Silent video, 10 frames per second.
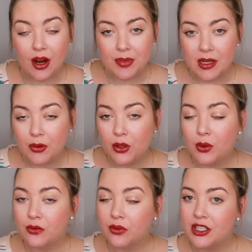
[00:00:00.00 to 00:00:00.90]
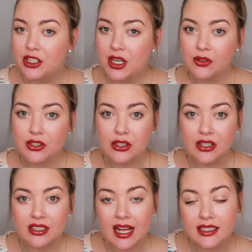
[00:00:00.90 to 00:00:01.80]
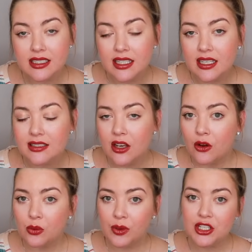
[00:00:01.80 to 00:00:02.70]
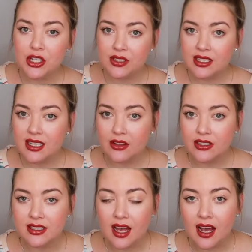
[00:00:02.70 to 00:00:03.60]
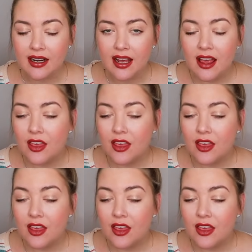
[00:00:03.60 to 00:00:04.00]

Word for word: are people who have reached out to certain entities, reached out to the other side,